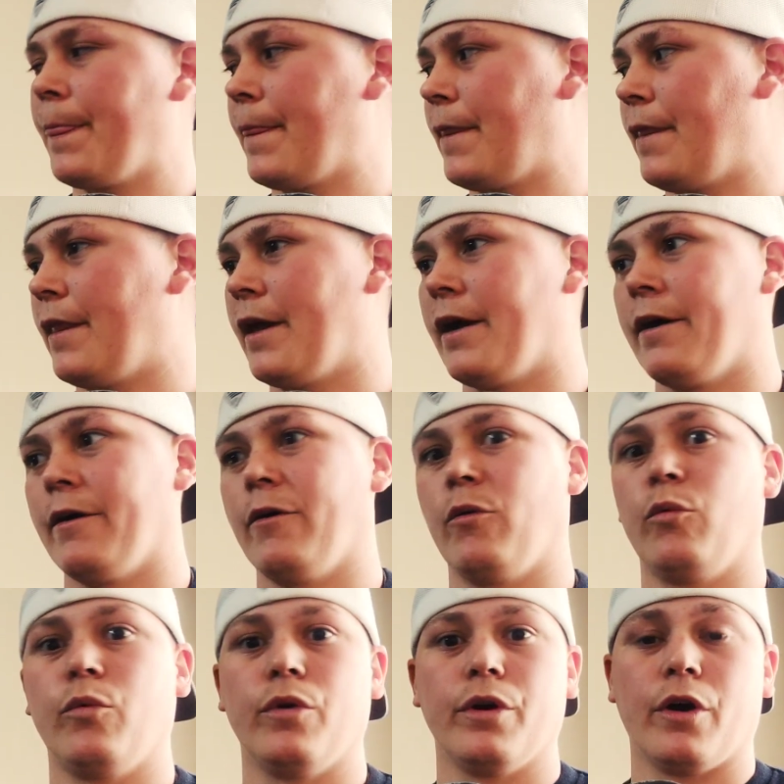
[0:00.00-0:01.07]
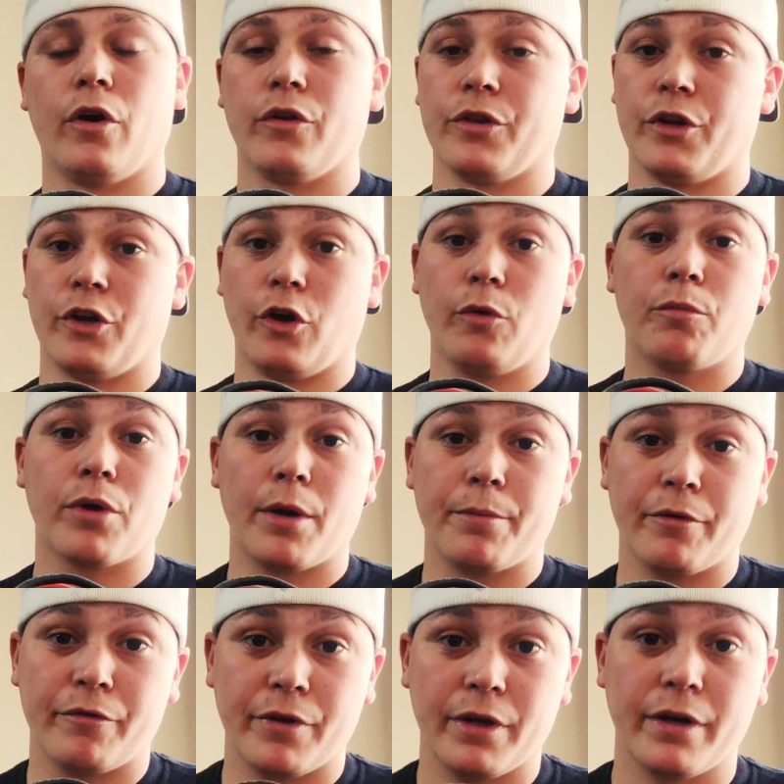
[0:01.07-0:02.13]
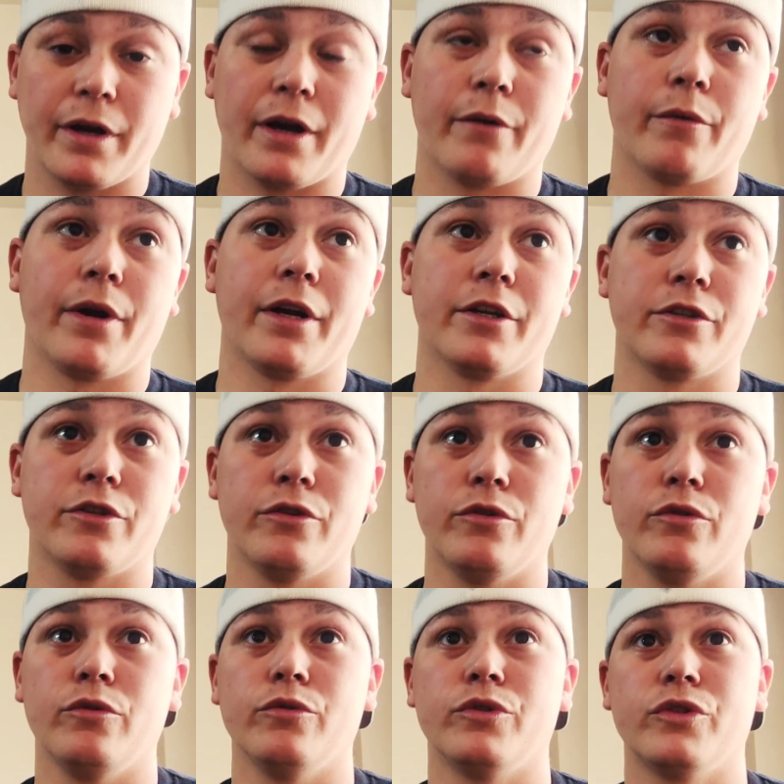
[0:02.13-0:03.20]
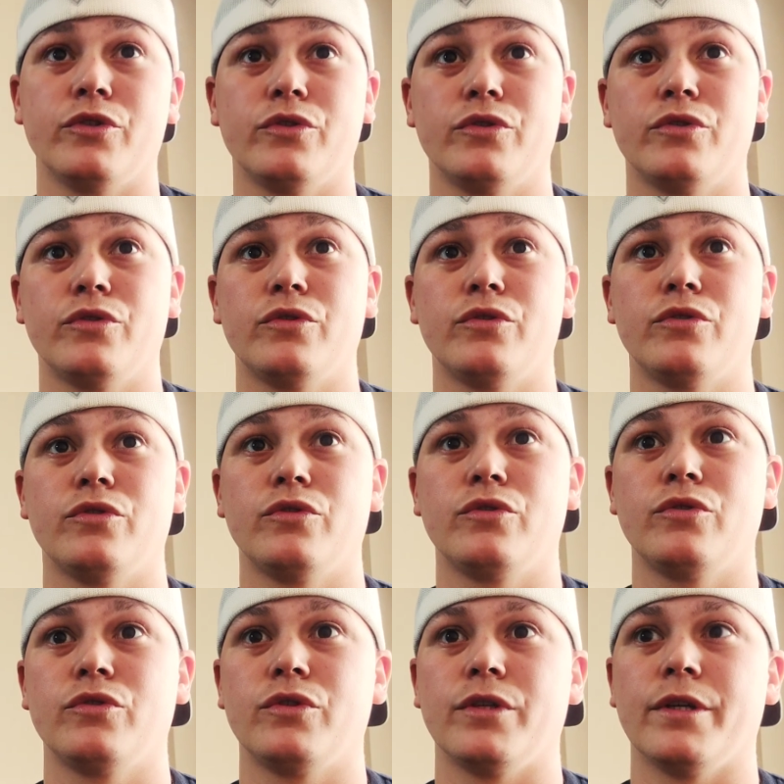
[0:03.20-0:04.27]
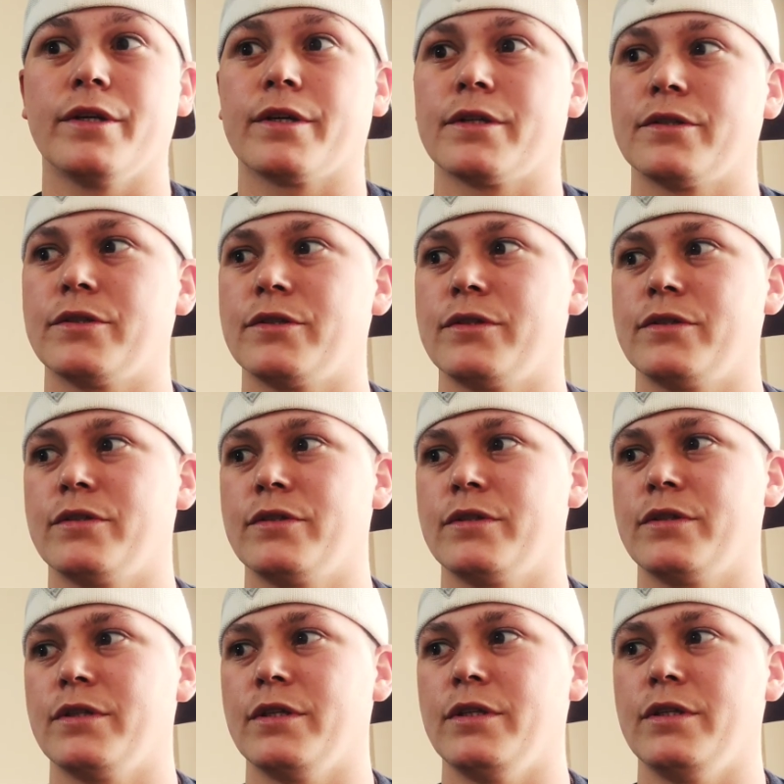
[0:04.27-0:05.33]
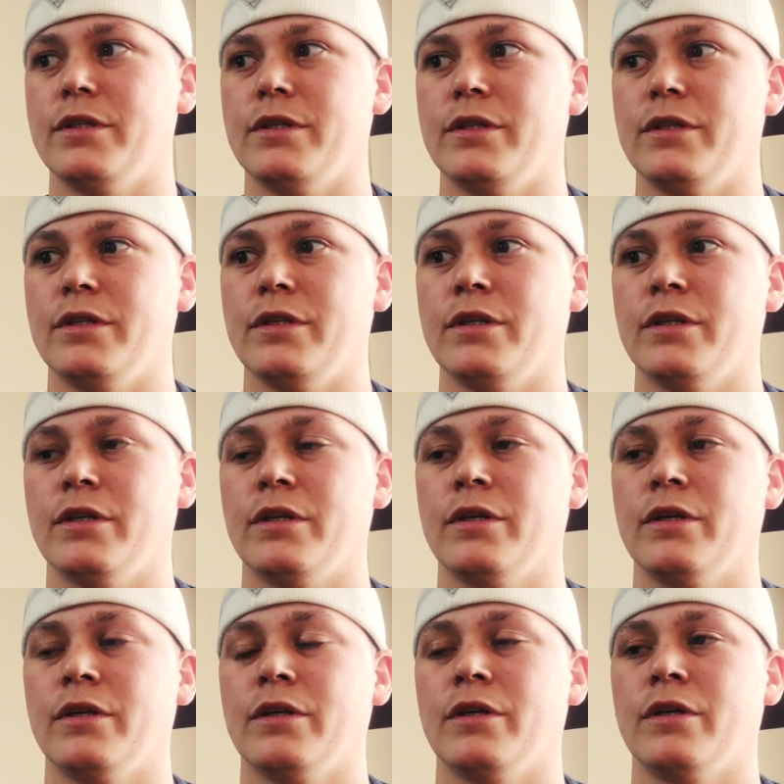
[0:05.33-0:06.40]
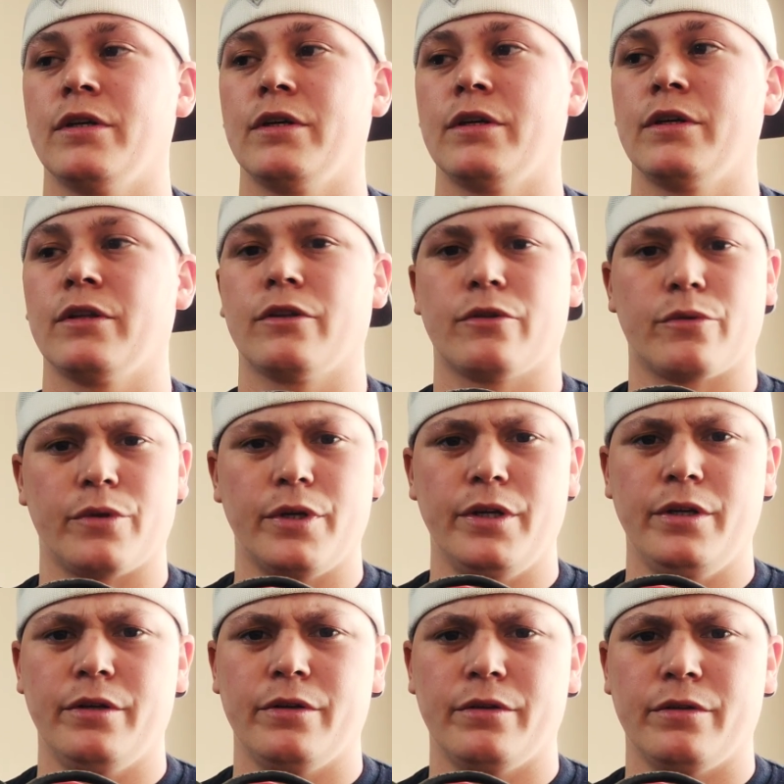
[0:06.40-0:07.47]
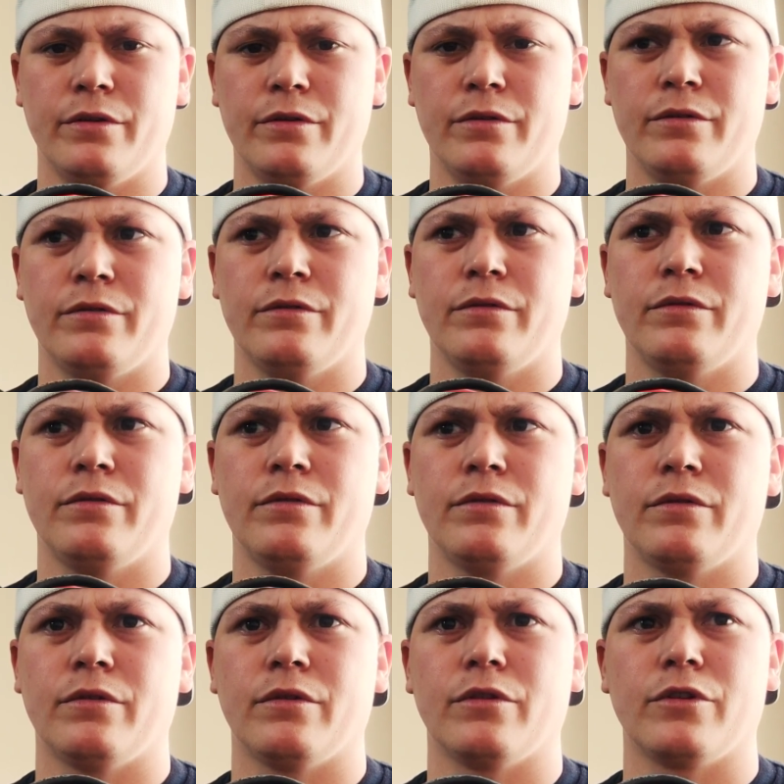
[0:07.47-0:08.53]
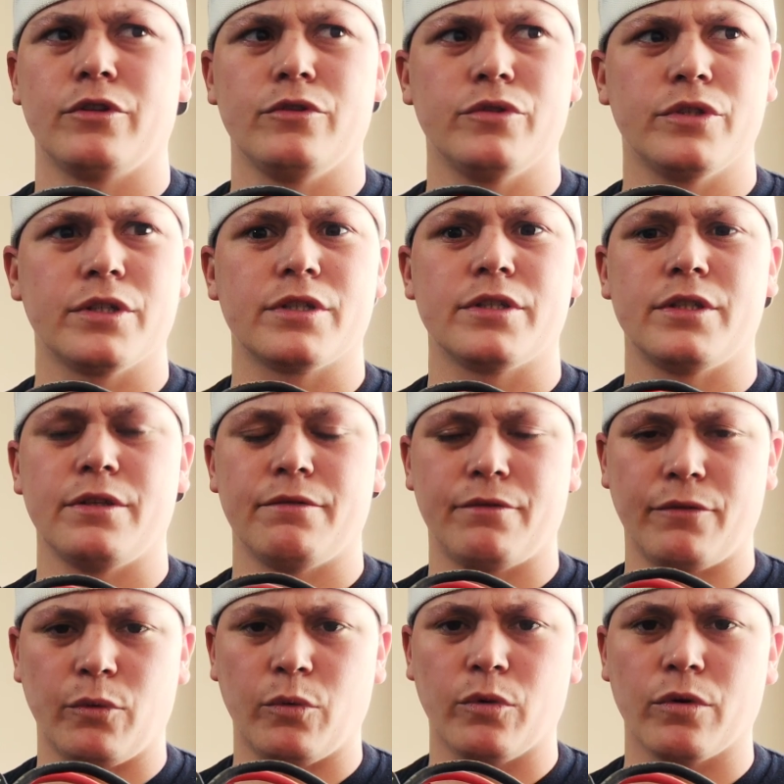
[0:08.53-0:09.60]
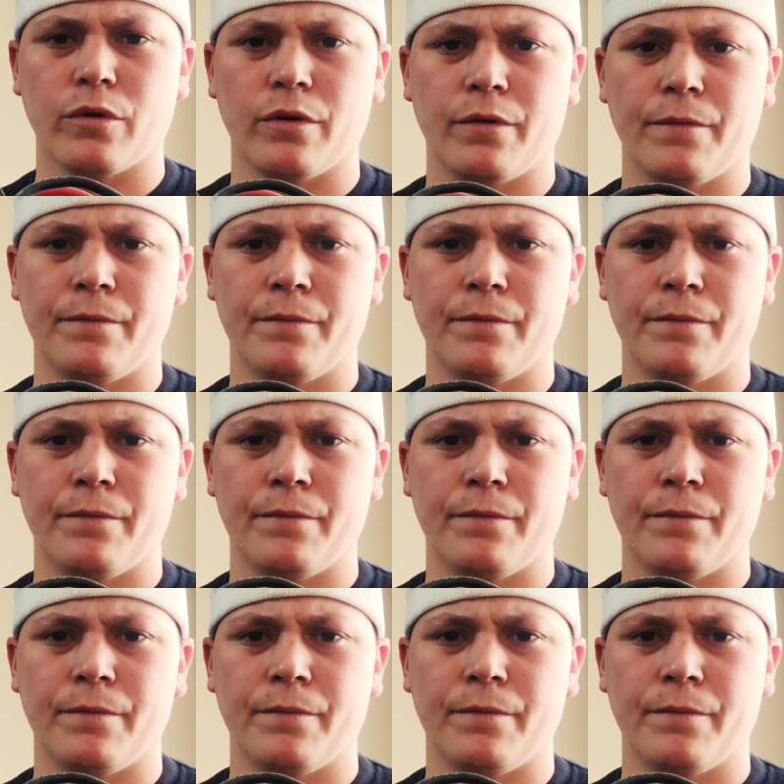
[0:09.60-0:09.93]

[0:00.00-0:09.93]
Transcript: Now on the no prep event, I ran a 263 or 264.